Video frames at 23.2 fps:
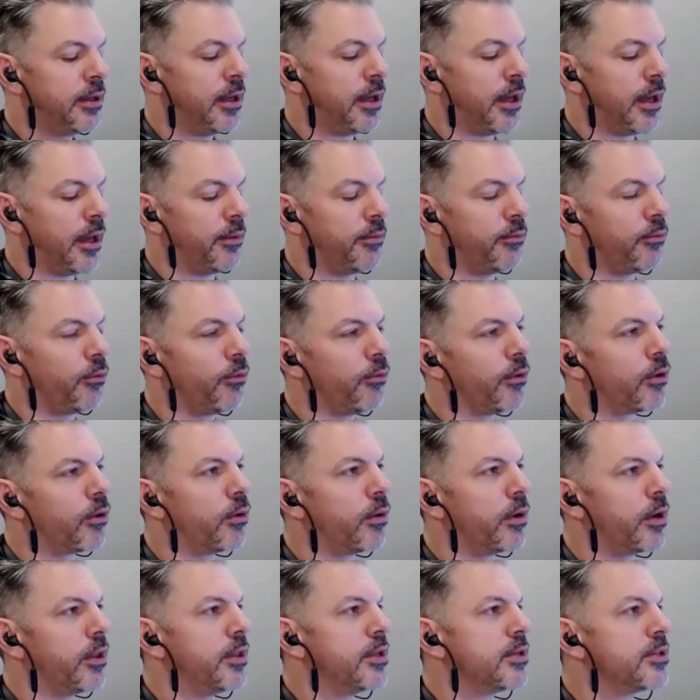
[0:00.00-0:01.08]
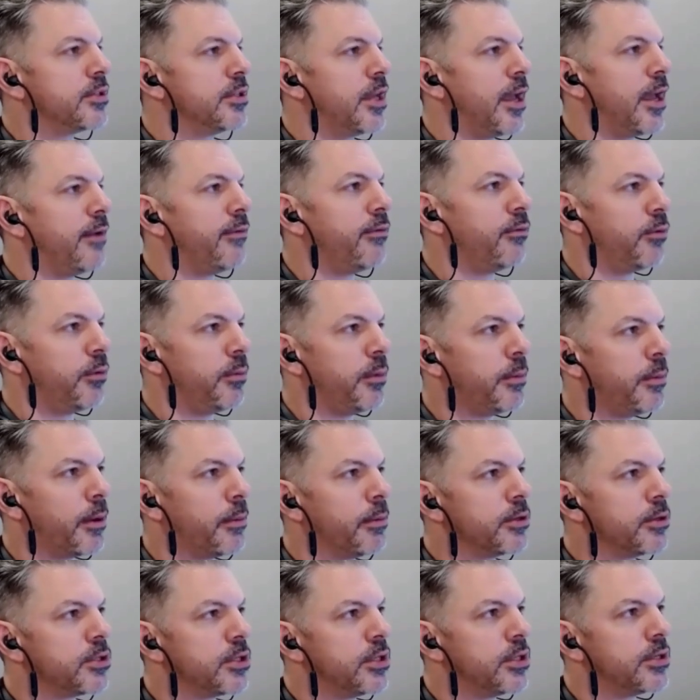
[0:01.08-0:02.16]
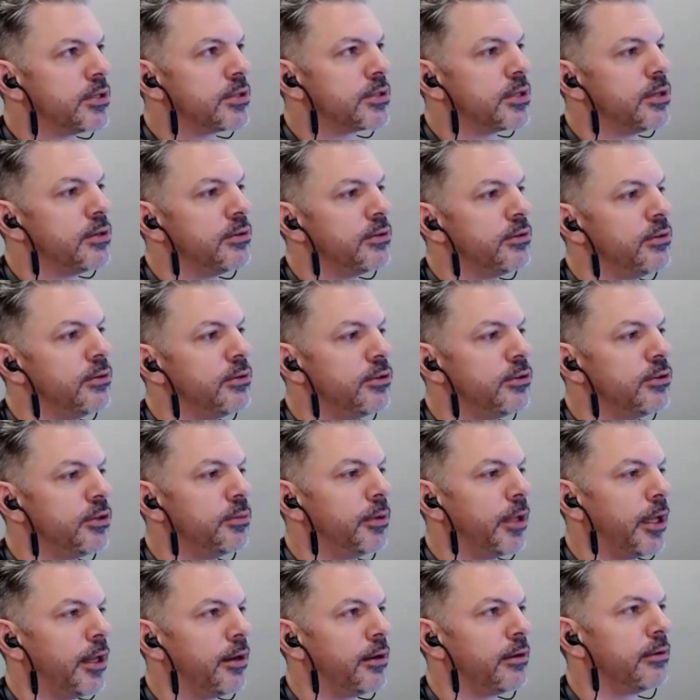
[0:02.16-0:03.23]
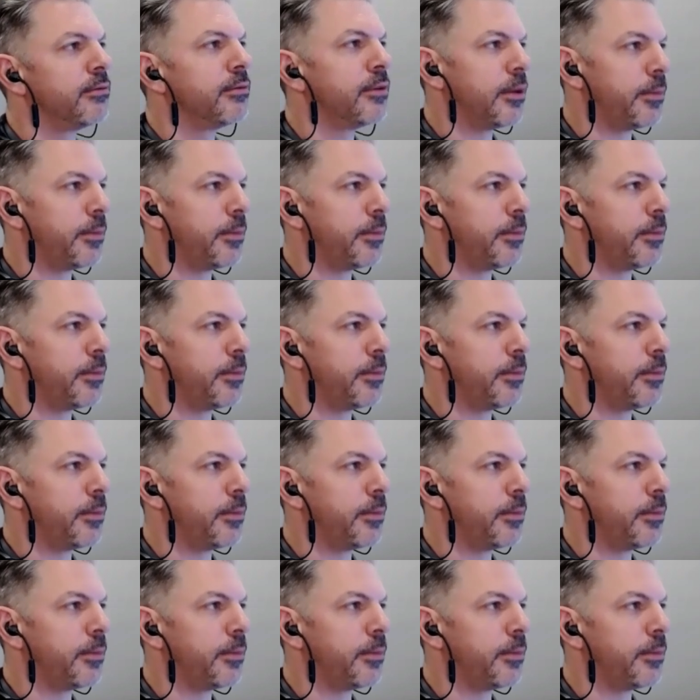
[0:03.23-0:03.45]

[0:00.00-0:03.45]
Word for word: Um, we're recording this live and we'll be publishing this to YouTube later,